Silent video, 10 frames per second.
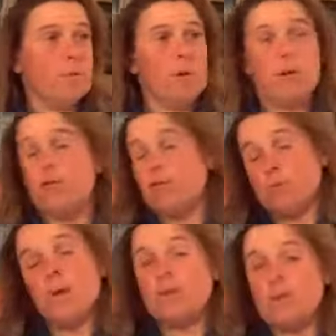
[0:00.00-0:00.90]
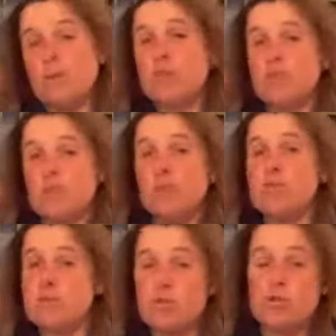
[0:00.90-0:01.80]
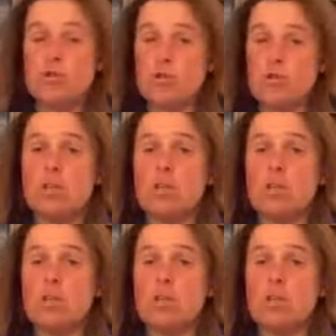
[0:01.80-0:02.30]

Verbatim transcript: a huge amount of experience in producing